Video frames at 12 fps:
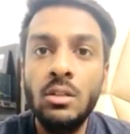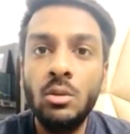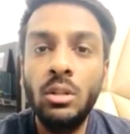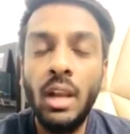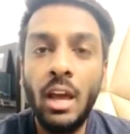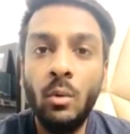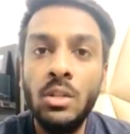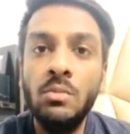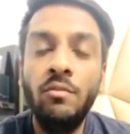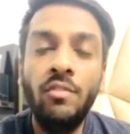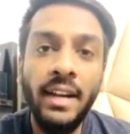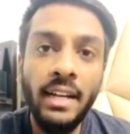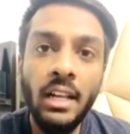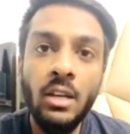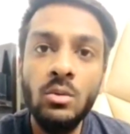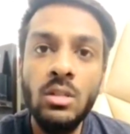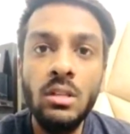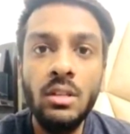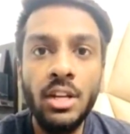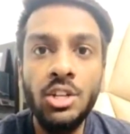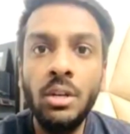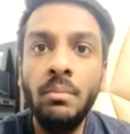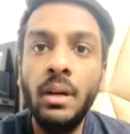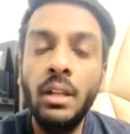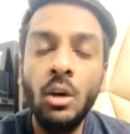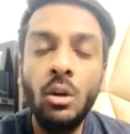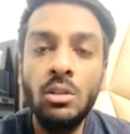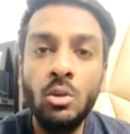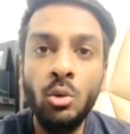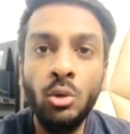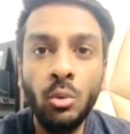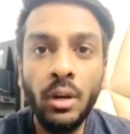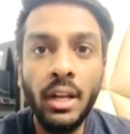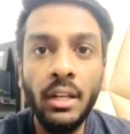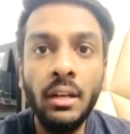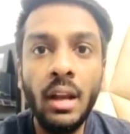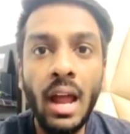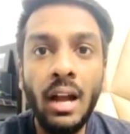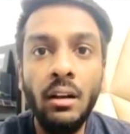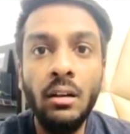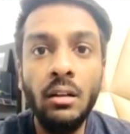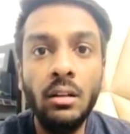So the language widely used is Russian, but they also know Ukrainian, and